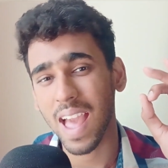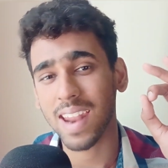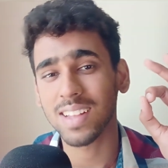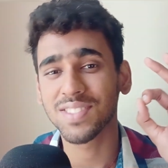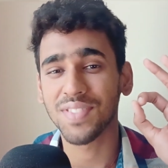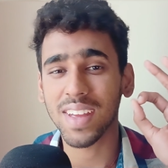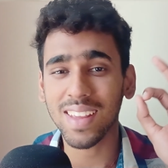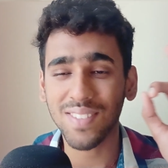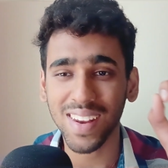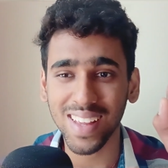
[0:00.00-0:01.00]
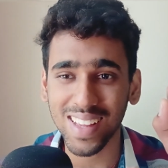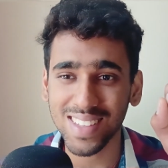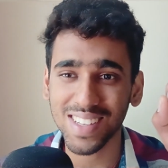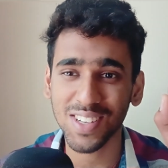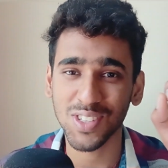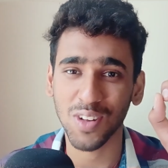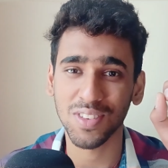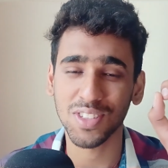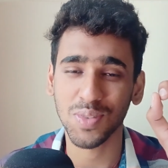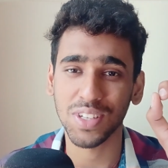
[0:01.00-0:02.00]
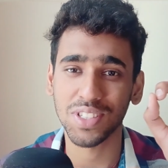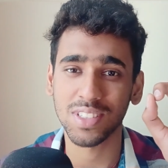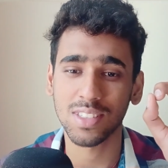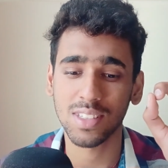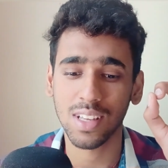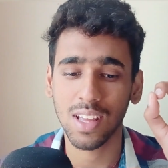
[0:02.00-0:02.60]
And it's very, very easy to solve these questions.